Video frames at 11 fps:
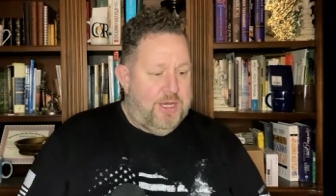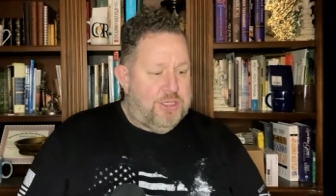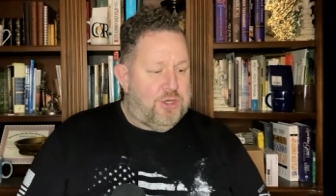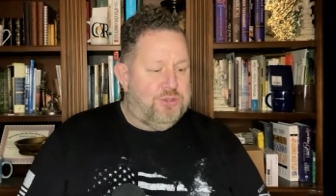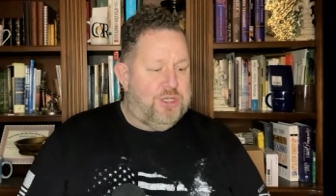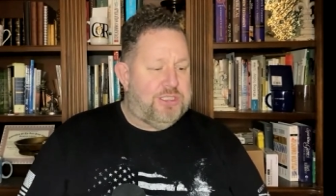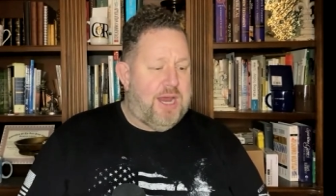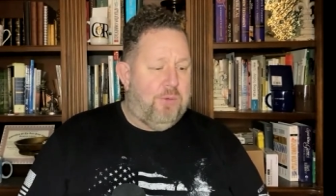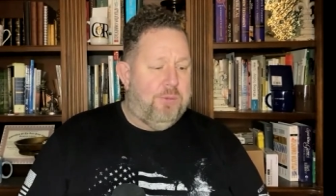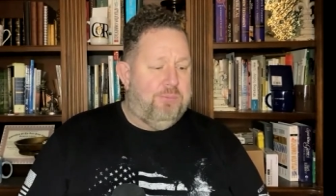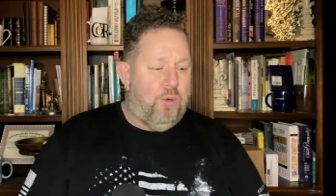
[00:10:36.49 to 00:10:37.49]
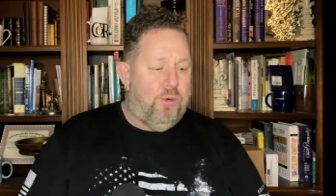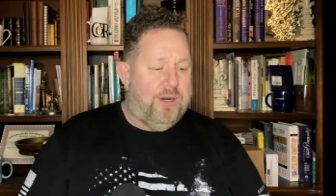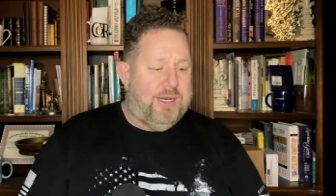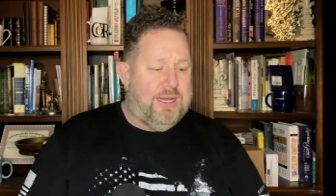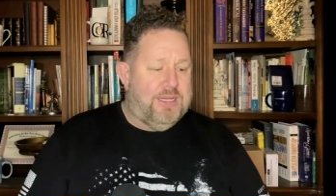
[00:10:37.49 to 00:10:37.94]
So, just how
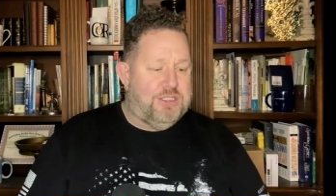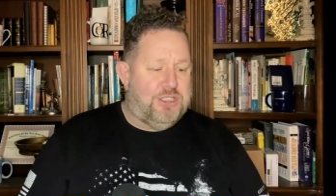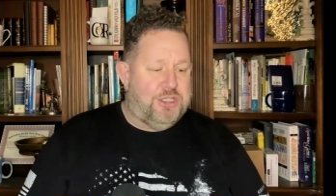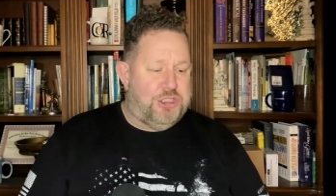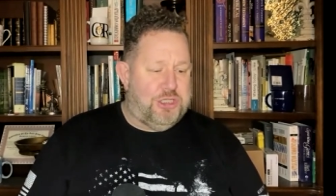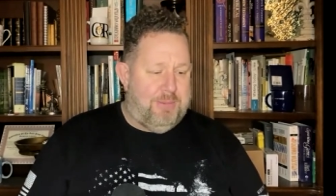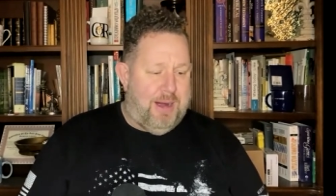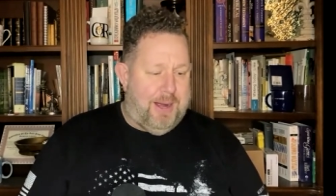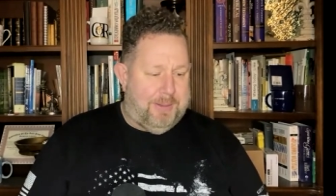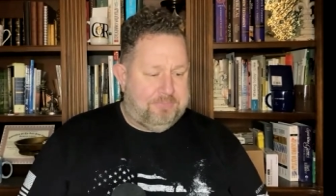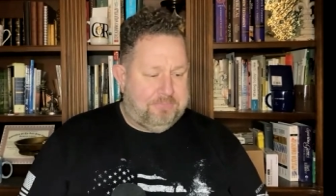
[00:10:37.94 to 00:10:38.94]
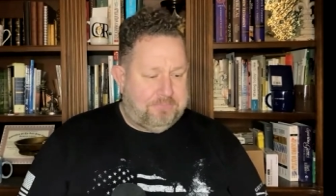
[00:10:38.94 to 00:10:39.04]
important is the Shema?